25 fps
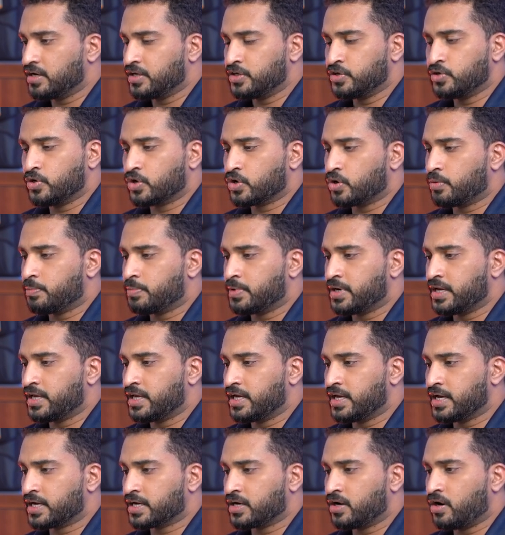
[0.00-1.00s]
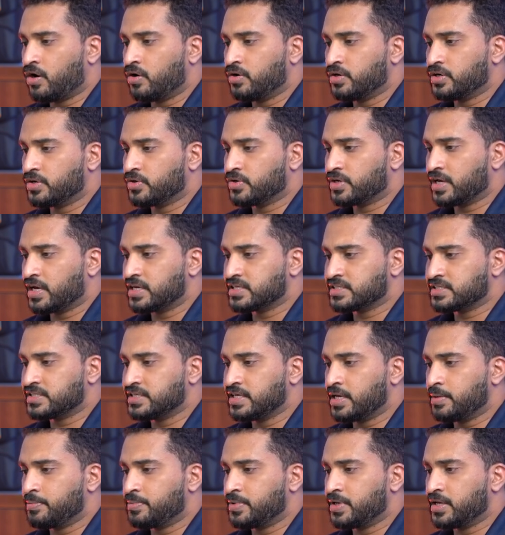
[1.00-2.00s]
In your OpenAI account, you can
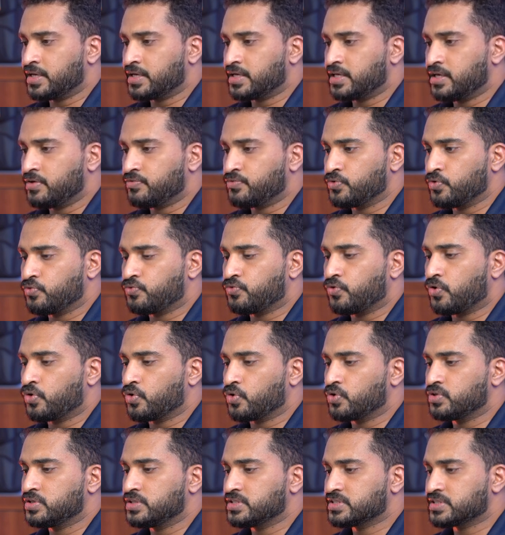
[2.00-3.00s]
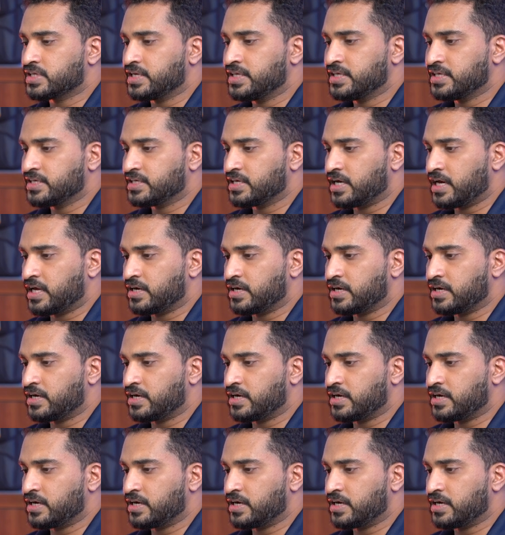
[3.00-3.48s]
see API key if you follow this link,